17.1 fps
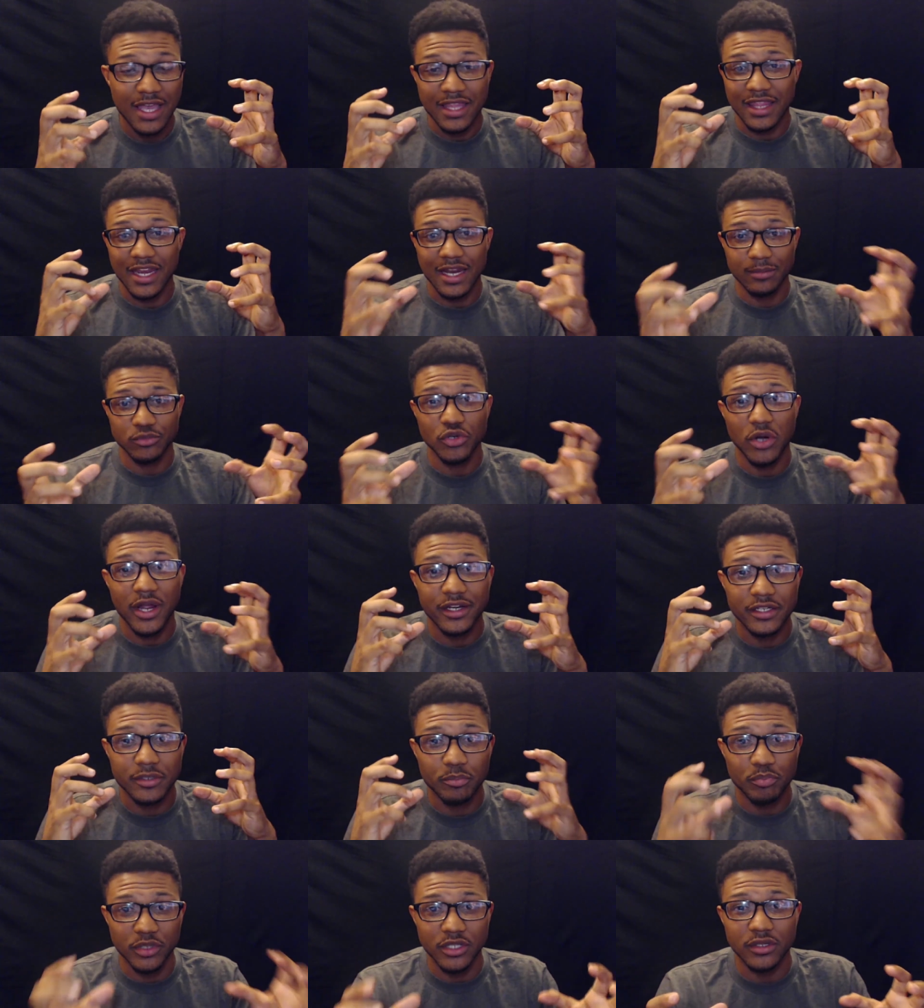that I'm trying to
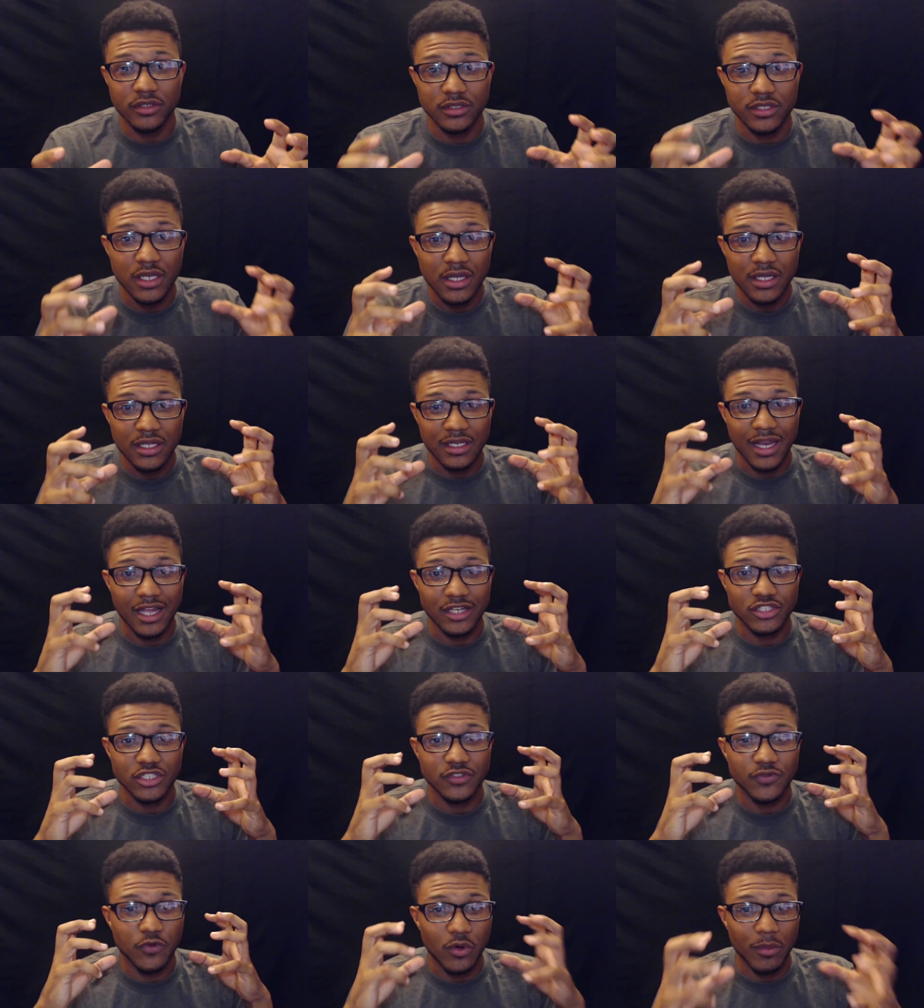build, not just for